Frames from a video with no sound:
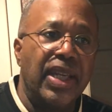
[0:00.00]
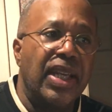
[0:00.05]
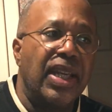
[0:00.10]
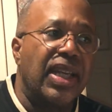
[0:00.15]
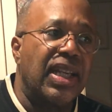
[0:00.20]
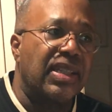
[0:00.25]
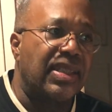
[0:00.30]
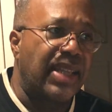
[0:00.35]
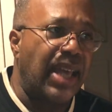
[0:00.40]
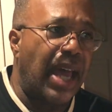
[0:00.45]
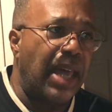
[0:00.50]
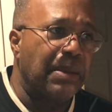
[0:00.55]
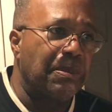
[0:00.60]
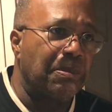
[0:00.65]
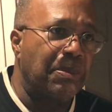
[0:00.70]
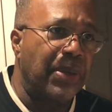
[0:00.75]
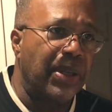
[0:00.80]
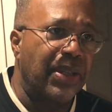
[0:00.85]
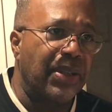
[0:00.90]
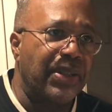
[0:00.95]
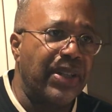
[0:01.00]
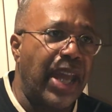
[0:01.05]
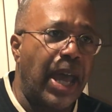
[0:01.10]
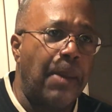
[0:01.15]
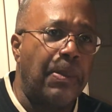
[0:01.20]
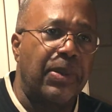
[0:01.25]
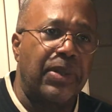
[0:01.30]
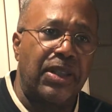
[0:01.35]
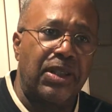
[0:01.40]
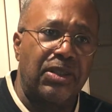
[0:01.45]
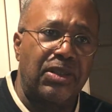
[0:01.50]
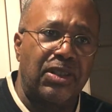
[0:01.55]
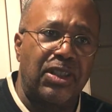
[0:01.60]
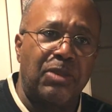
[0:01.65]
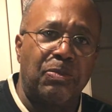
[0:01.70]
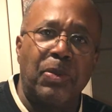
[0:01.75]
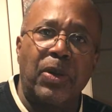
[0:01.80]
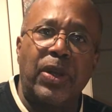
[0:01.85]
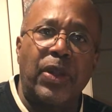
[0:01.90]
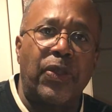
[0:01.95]
It's gotten bigger now, but there's this
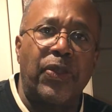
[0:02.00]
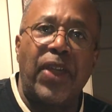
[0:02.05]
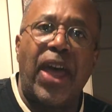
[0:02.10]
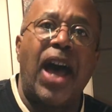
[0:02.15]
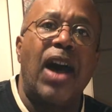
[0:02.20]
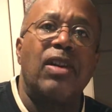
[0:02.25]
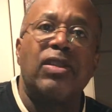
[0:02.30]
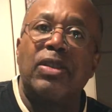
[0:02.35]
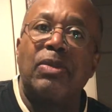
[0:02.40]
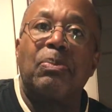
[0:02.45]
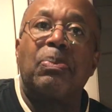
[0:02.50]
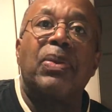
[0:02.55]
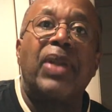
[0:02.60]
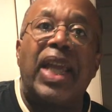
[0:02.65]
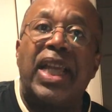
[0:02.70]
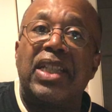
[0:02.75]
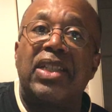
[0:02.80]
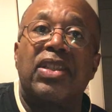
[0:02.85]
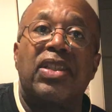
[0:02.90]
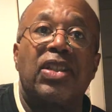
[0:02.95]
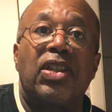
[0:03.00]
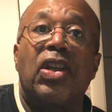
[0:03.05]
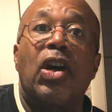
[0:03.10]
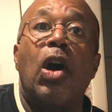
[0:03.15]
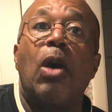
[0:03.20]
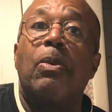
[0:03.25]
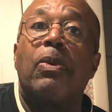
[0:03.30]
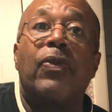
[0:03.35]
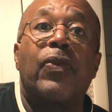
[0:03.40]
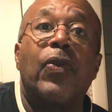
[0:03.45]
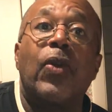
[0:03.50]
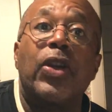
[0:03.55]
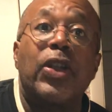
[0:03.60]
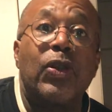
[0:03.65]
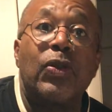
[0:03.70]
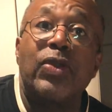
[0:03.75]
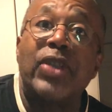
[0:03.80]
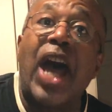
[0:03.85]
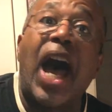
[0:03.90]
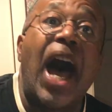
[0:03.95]
book, 1,000 Places to Go Before
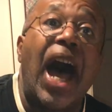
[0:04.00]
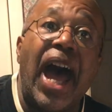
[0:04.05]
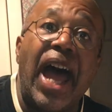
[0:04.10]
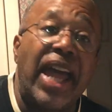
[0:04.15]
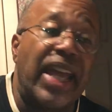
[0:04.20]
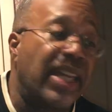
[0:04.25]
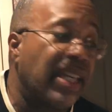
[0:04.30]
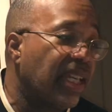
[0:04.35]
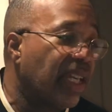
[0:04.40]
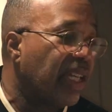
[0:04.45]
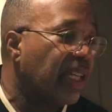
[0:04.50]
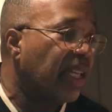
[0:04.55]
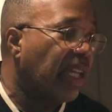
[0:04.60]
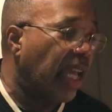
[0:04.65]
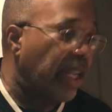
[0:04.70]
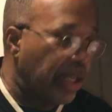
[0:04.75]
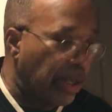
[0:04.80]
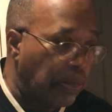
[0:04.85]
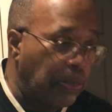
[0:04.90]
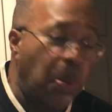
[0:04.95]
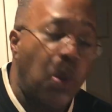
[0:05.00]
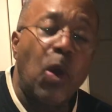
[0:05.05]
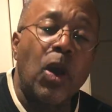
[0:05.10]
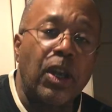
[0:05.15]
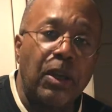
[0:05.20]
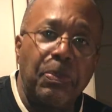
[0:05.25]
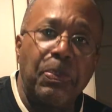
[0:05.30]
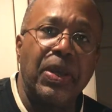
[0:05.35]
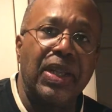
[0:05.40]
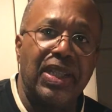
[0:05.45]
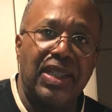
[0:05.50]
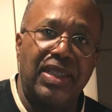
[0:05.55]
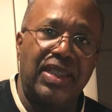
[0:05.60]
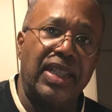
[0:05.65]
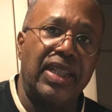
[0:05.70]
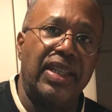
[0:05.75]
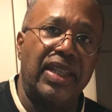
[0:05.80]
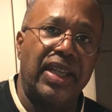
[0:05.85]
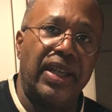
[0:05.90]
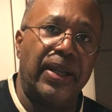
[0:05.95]
You Die, and the Pork Pit is
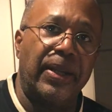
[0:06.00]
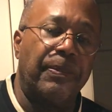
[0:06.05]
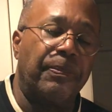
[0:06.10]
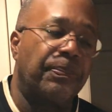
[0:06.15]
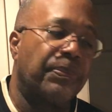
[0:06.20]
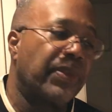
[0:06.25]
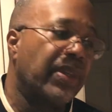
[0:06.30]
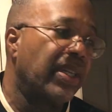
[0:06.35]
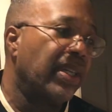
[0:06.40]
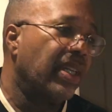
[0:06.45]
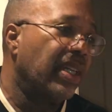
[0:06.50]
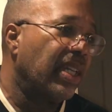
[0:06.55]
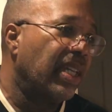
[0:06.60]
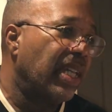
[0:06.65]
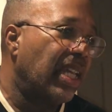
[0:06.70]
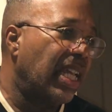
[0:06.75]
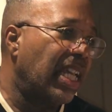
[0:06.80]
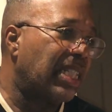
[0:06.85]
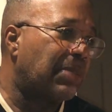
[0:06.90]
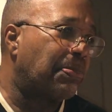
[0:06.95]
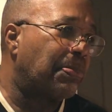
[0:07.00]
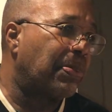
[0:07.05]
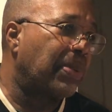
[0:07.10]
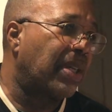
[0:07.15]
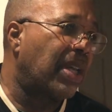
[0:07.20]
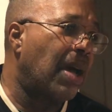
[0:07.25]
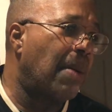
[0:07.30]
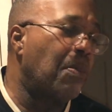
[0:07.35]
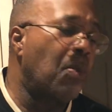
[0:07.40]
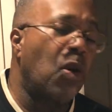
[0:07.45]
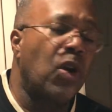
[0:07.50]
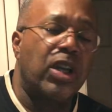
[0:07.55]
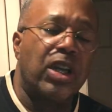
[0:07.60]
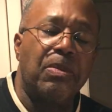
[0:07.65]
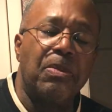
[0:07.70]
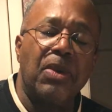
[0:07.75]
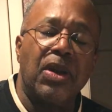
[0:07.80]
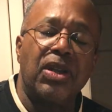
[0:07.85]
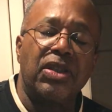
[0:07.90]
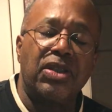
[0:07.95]
in there. It's become more
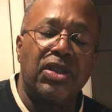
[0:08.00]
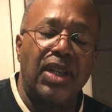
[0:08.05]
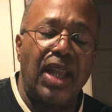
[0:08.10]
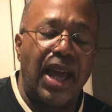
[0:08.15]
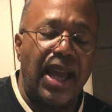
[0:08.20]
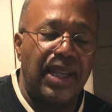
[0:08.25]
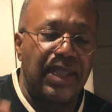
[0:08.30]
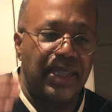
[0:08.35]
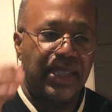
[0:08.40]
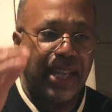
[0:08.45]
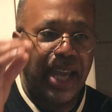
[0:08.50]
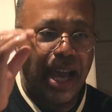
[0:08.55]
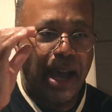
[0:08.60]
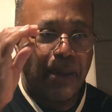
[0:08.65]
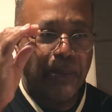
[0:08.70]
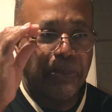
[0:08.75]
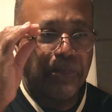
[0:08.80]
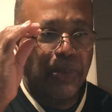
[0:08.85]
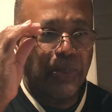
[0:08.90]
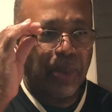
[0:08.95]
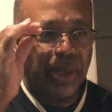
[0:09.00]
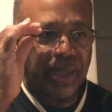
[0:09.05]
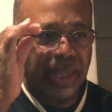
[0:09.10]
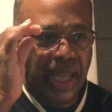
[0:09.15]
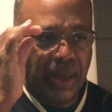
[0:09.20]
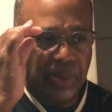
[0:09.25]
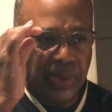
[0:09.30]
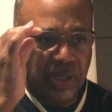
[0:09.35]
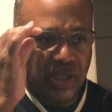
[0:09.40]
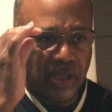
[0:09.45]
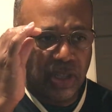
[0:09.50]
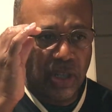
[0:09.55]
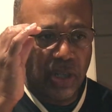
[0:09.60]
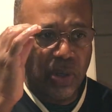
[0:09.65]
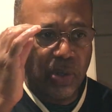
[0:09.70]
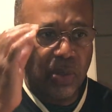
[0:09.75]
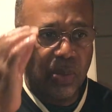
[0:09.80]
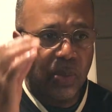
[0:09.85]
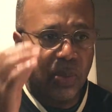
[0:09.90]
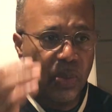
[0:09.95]
commercialized now, but what they would
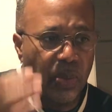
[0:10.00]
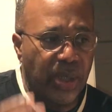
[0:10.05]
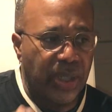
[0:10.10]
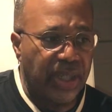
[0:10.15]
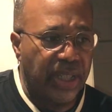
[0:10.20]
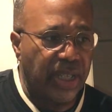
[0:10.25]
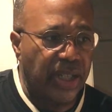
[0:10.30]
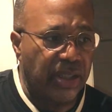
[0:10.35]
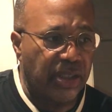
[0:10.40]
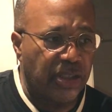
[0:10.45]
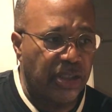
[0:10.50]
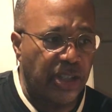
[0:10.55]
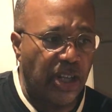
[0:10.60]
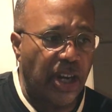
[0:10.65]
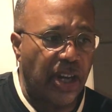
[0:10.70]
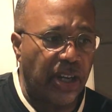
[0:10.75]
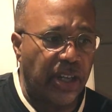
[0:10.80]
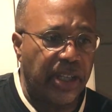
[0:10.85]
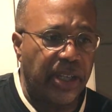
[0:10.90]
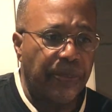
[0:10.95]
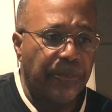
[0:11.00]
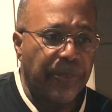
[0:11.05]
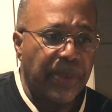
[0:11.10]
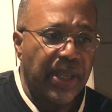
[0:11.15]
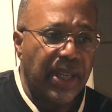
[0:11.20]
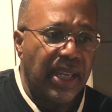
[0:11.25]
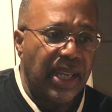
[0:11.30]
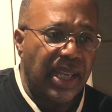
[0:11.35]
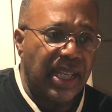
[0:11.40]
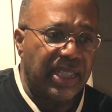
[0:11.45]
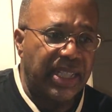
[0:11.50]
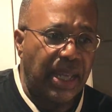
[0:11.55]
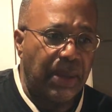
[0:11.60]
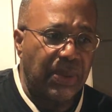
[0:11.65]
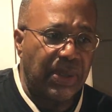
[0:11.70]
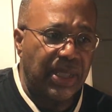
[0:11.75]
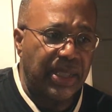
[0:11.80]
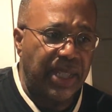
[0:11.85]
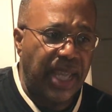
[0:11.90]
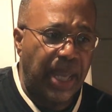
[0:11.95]
do with their jerk is they would